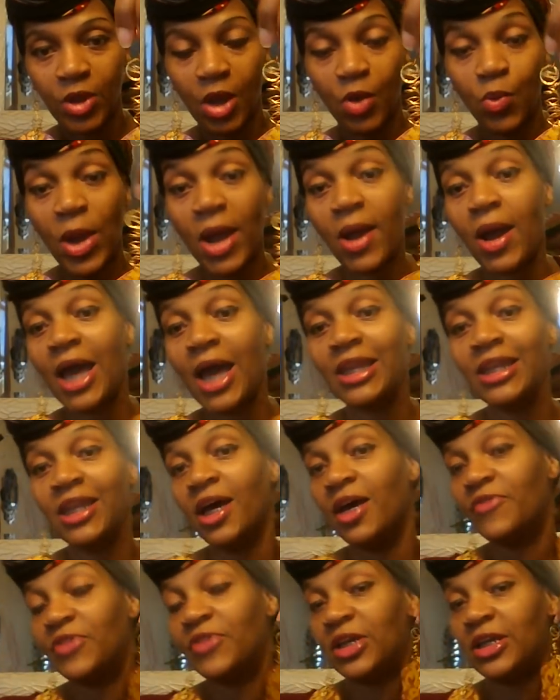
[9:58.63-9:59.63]
Wow, I
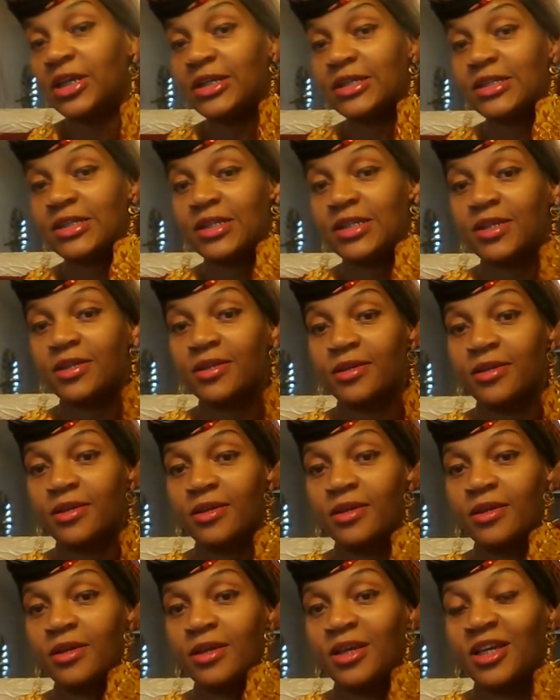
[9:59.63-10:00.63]
love these.
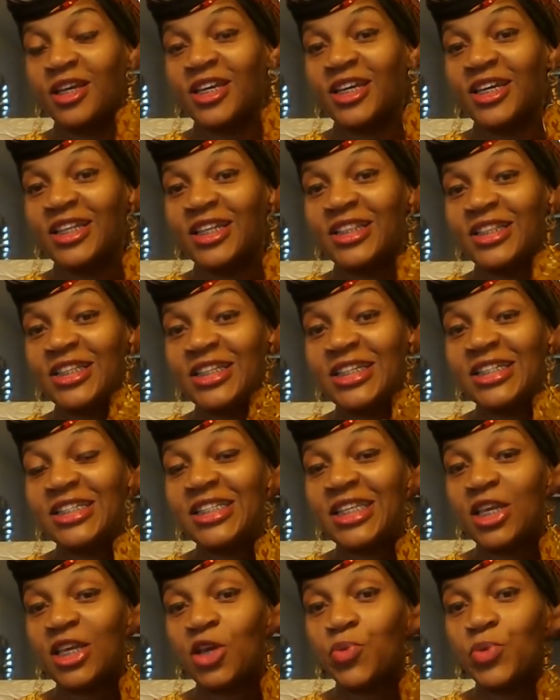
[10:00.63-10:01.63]

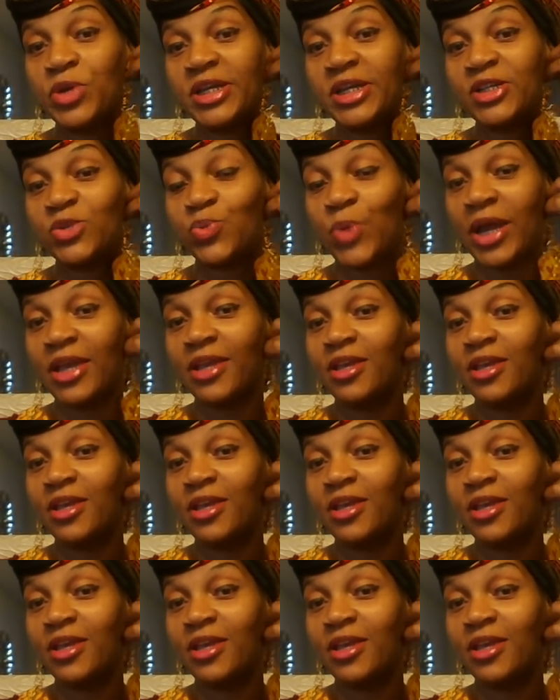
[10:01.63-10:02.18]
These earrings right